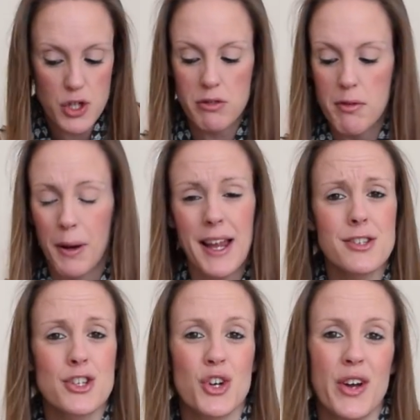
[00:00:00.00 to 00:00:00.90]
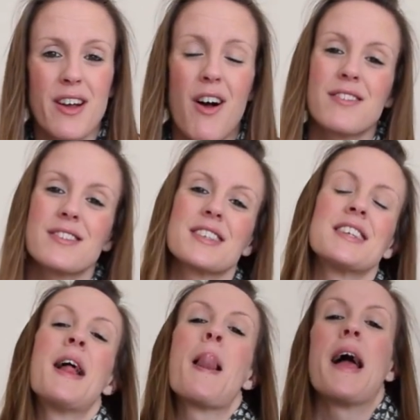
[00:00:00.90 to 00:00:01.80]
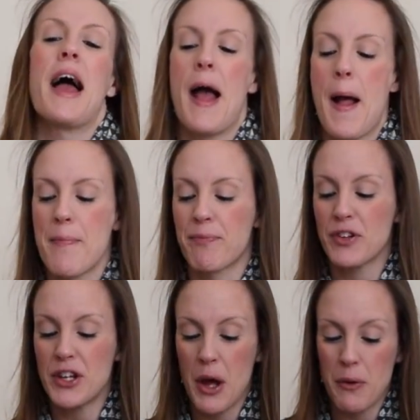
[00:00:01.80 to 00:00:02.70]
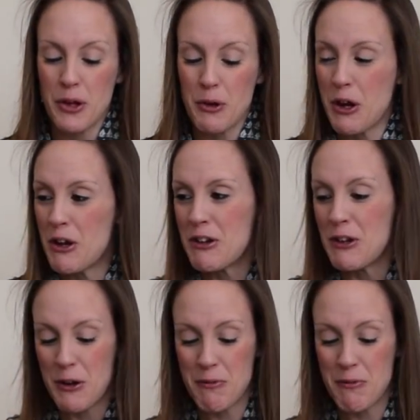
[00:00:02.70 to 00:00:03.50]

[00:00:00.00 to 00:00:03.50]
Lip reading: You can replace the Joy-Cons, you know, you can